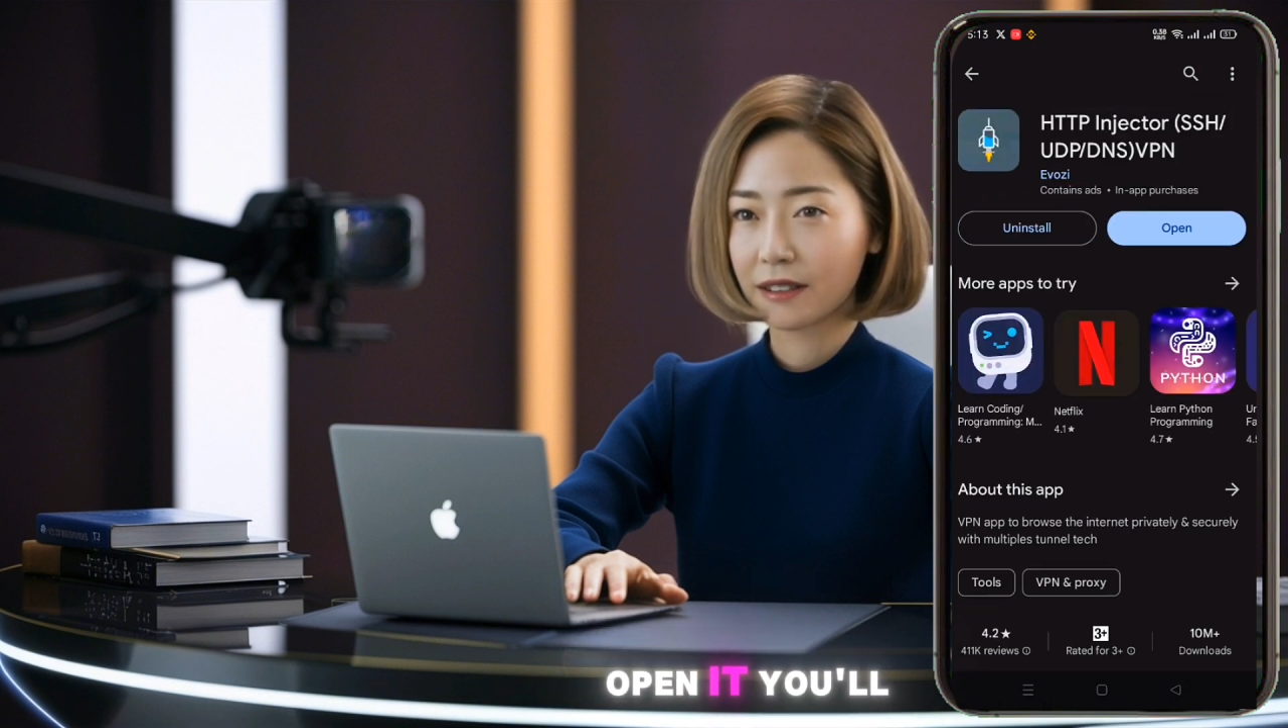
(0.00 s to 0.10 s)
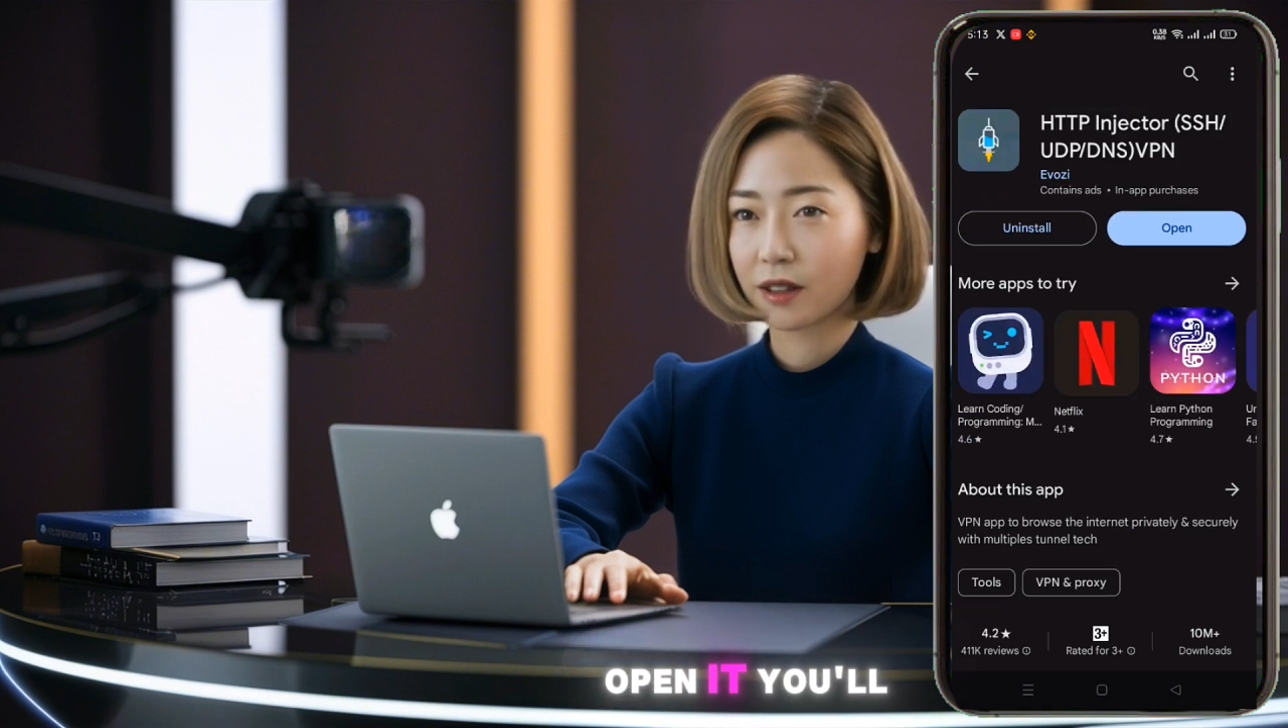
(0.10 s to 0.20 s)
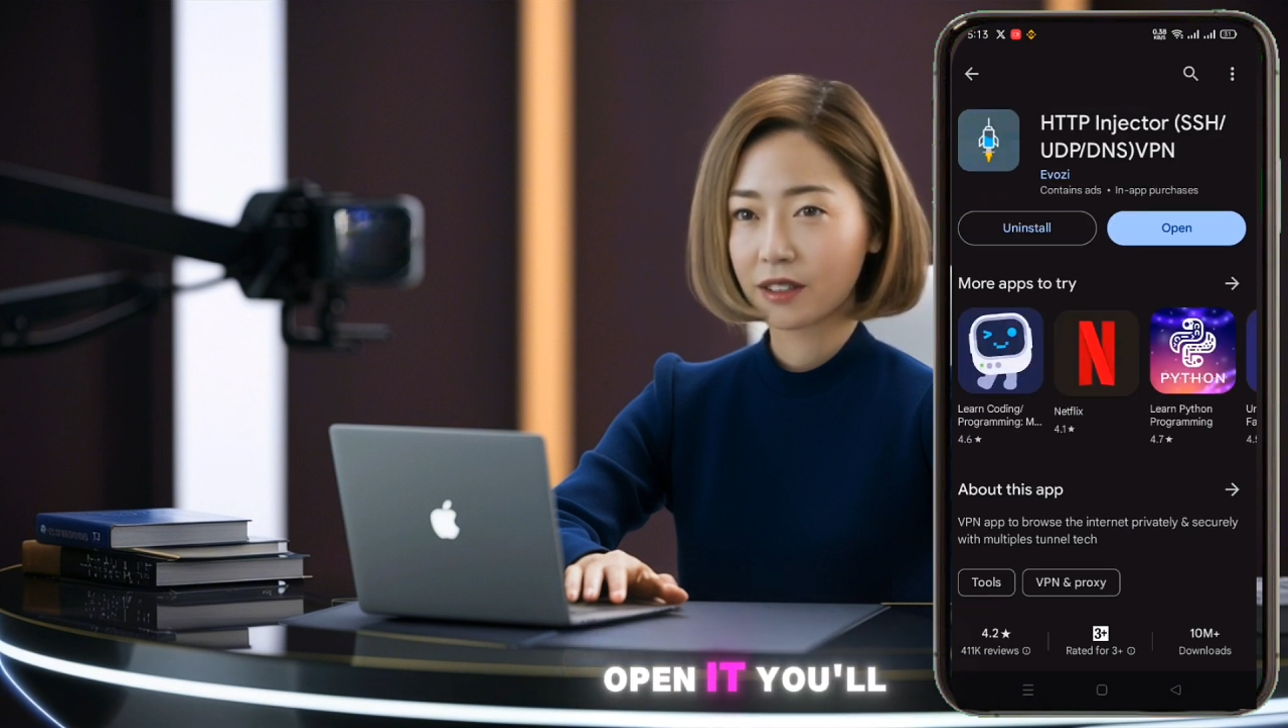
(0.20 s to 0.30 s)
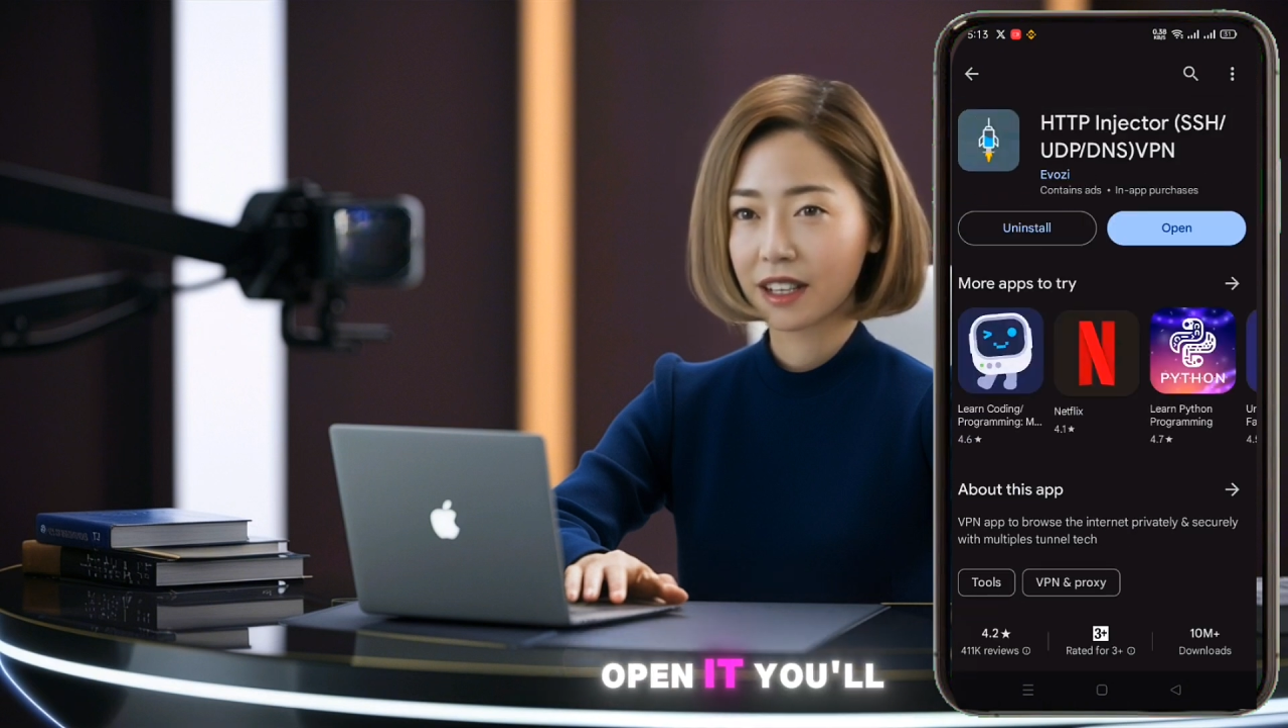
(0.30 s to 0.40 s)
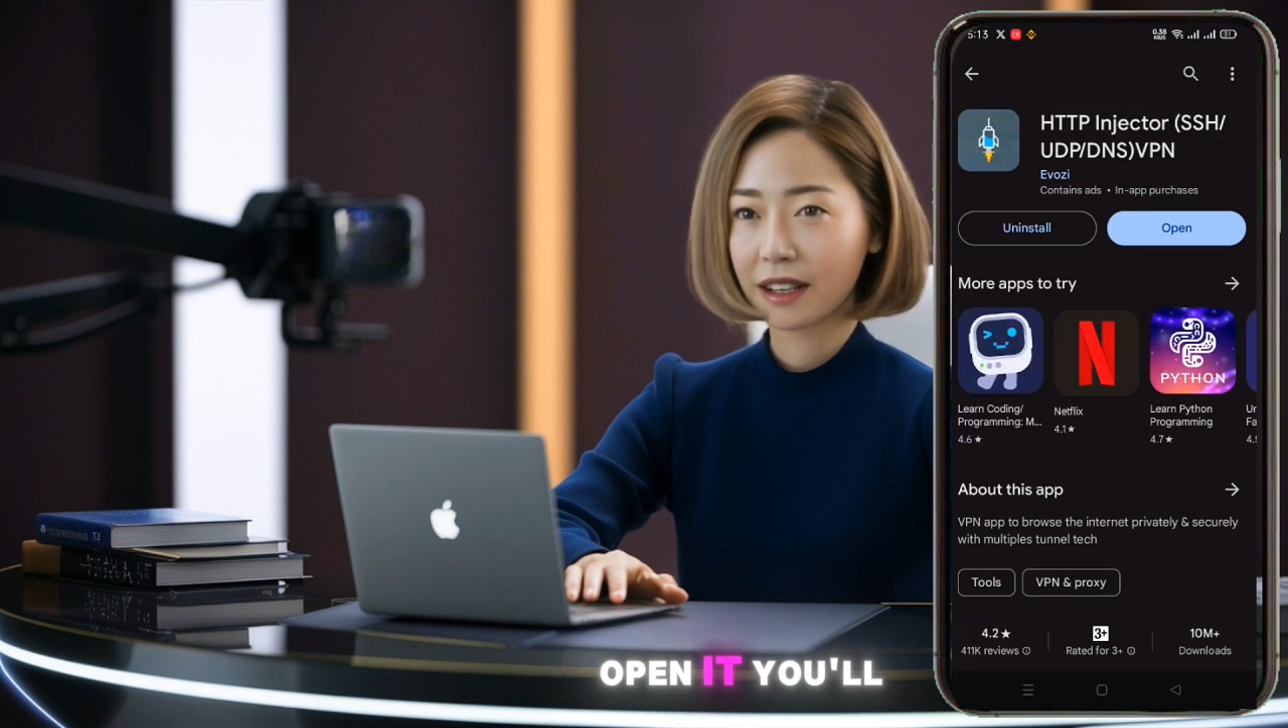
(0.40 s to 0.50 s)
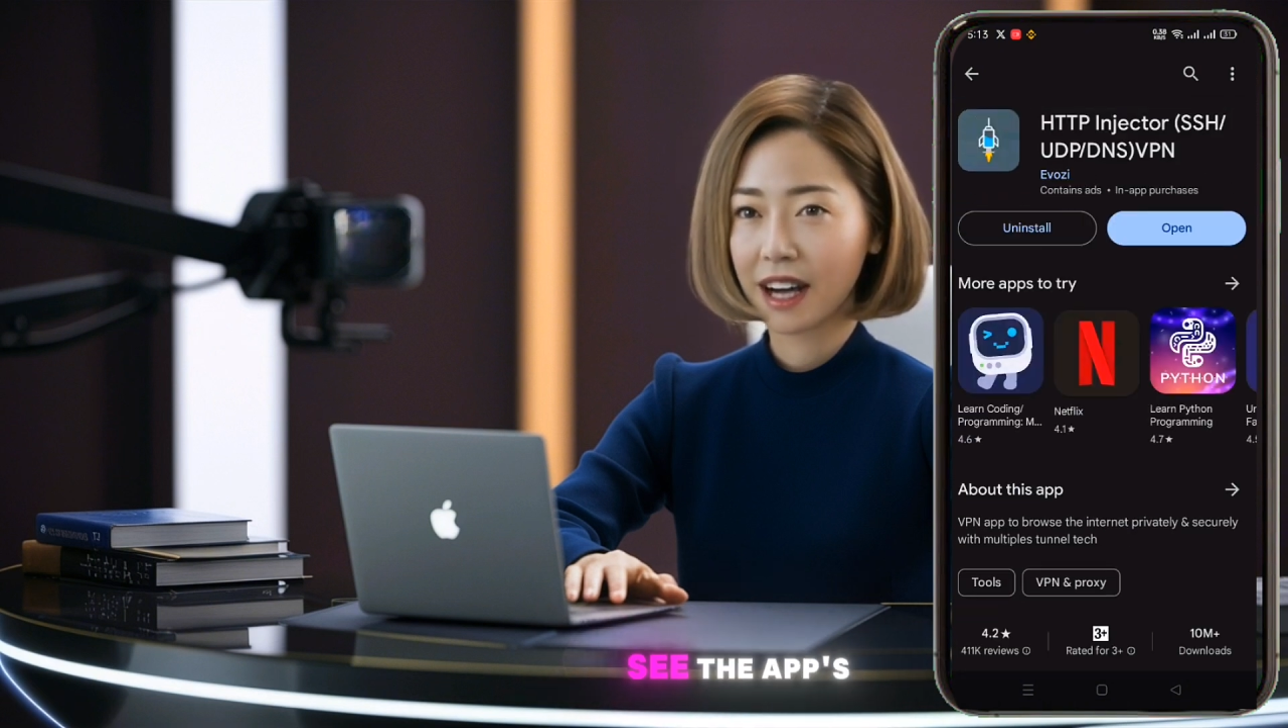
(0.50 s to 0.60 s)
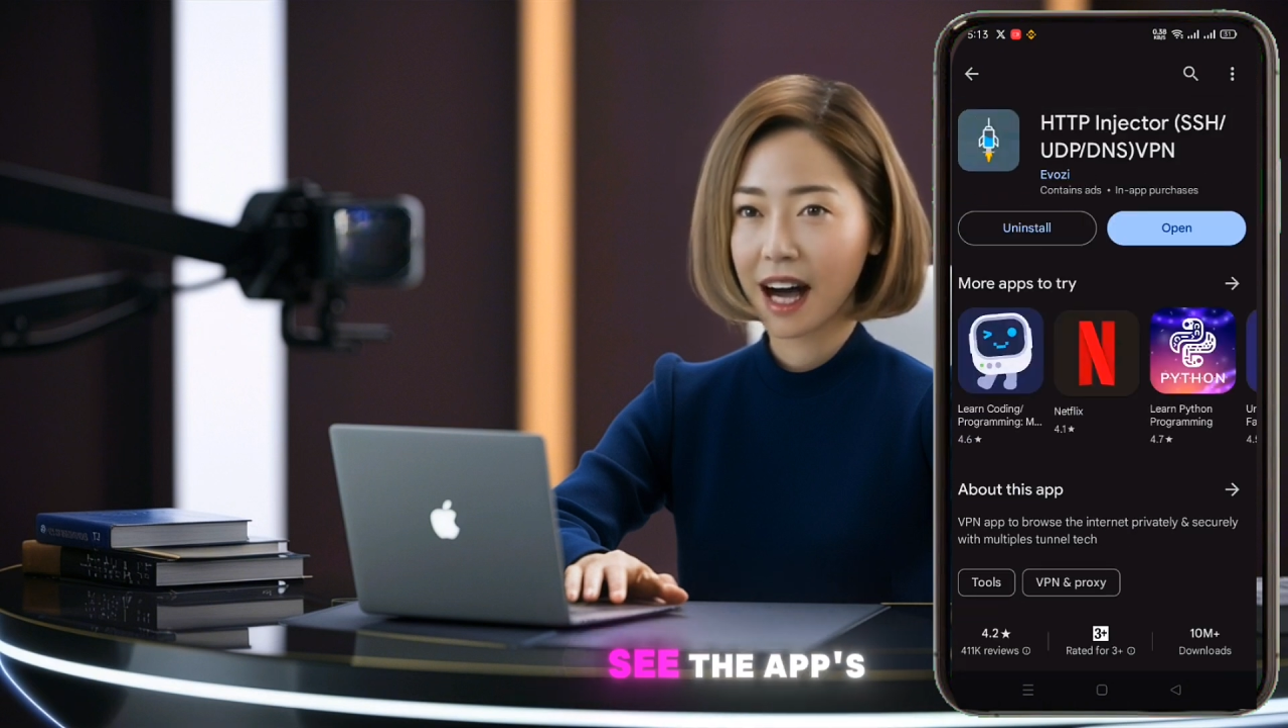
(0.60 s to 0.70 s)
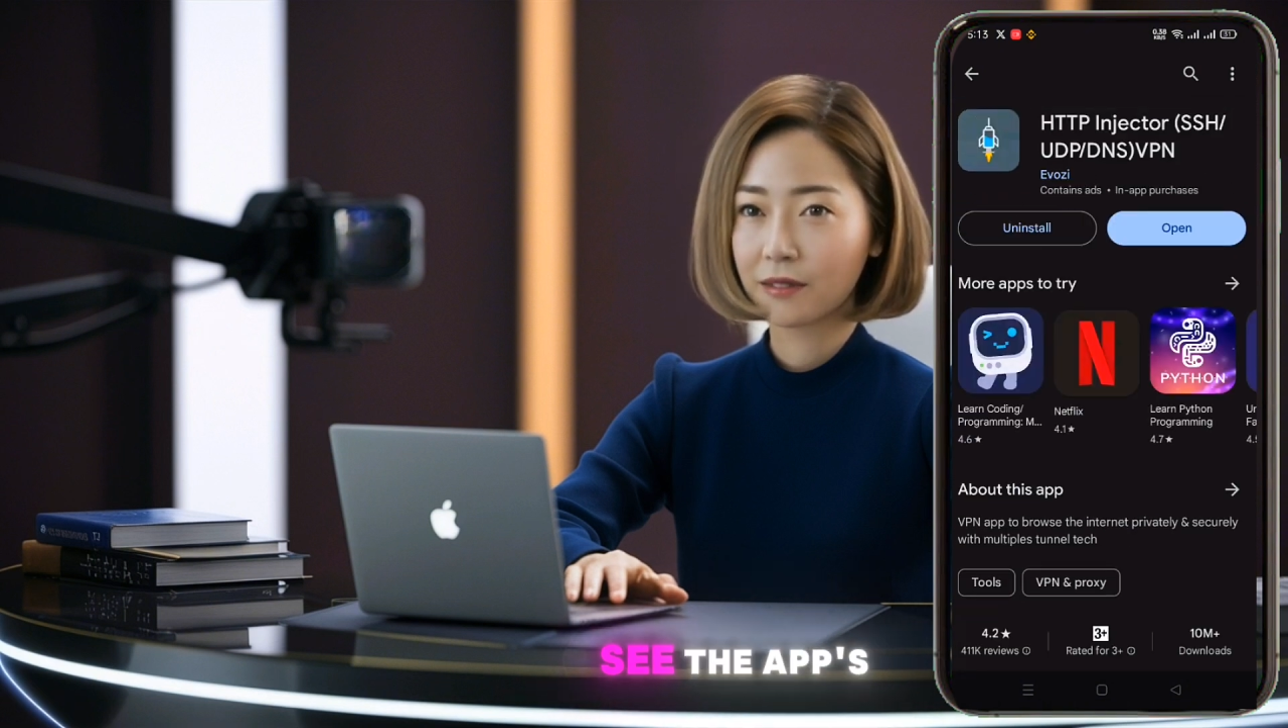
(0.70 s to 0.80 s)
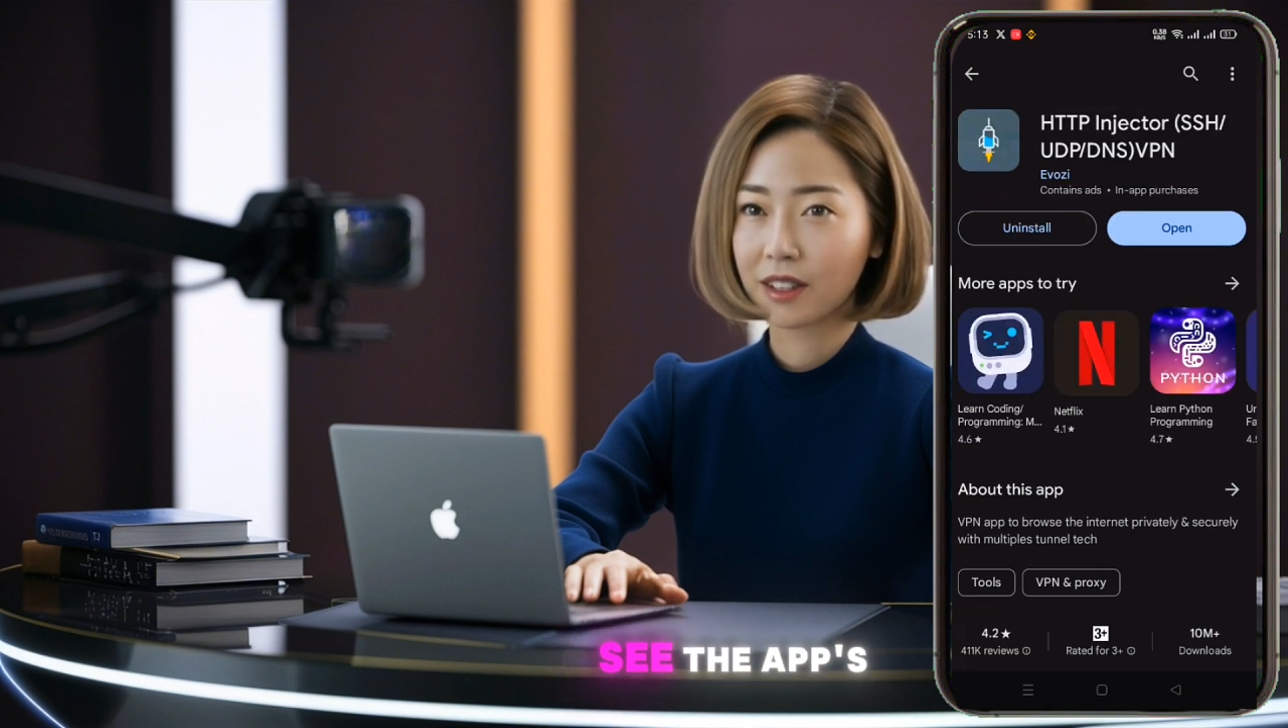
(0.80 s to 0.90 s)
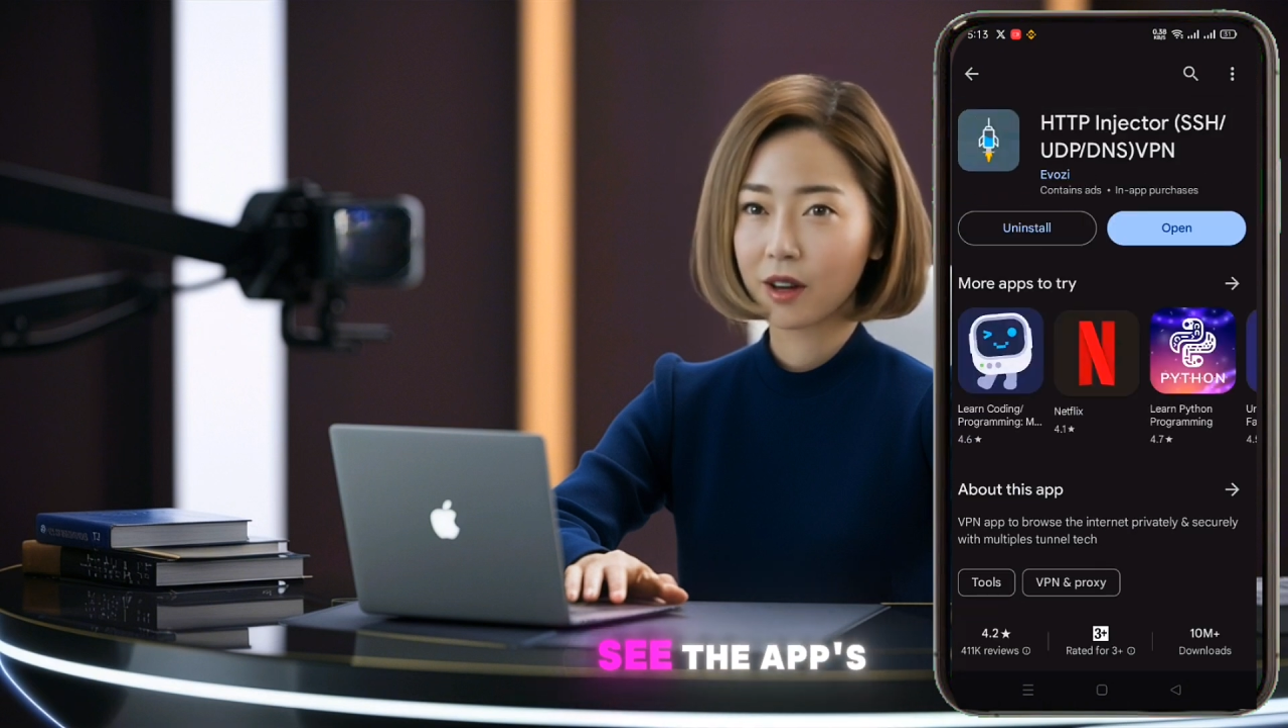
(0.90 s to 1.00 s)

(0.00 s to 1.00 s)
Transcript: You'll see the app's